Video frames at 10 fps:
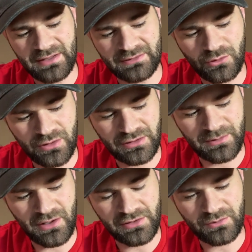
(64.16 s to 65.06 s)
is going to
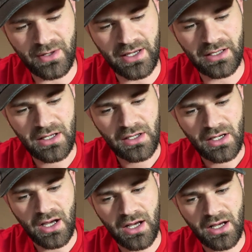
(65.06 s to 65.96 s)
be on its way.
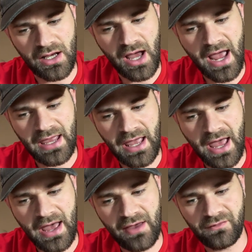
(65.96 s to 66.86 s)
Uh, I
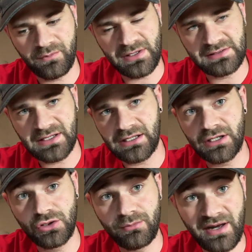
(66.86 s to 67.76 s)
have been taking
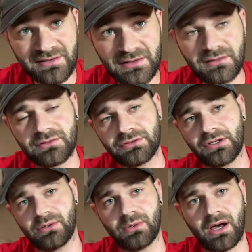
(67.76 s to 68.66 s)
a new medicine.
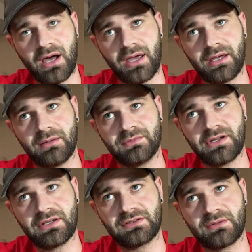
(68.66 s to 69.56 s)
So I am
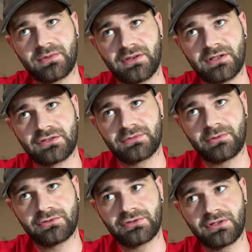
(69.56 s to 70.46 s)
taking something that's
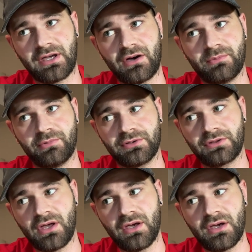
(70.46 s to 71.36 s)
supposed to like help
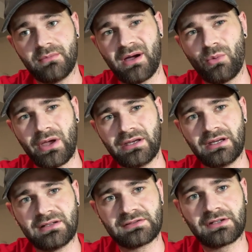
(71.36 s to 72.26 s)
with my
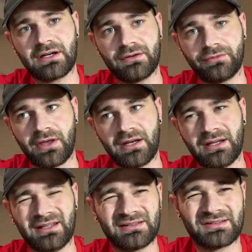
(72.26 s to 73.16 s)
weight and stuff. And
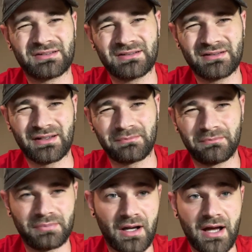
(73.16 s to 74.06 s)
it's like
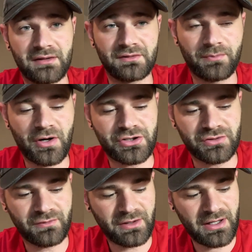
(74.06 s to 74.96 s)
kind of
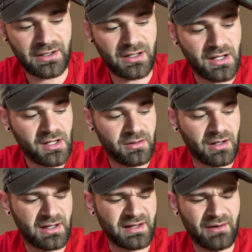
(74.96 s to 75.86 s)
depression related,
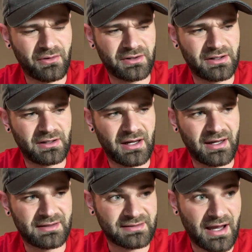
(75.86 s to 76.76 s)
uh, not really
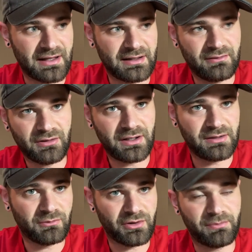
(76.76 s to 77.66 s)
anxiety
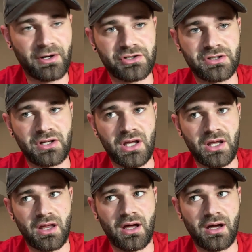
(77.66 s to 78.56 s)
related, more depression.
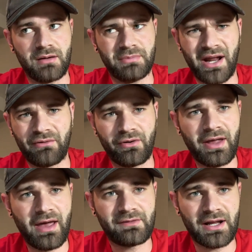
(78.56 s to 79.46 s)
Um, but I
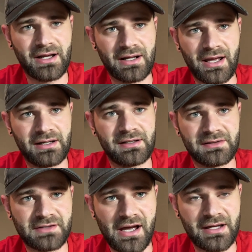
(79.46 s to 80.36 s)
really haven't had any
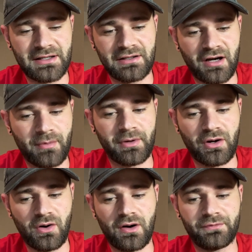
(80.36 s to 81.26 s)
anxiety
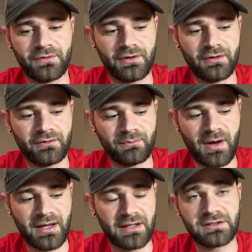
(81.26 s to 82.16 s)
coming off of
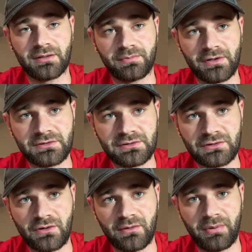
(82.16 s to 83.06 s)
my
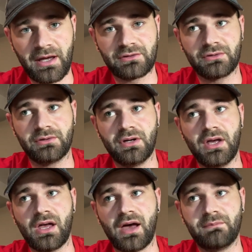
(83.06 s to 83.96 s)
antidepressants on Paxil.
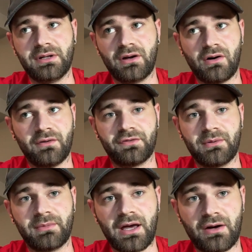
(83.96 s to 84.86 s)
I've been off
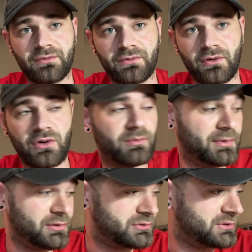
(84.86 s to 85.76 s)
them now for
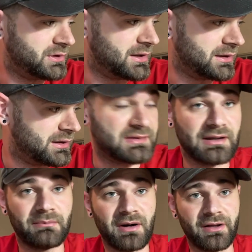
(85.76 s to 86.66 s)
almost like
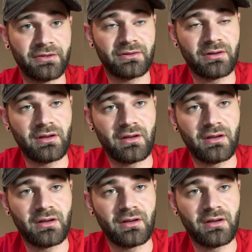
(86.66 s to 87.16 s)
say a month,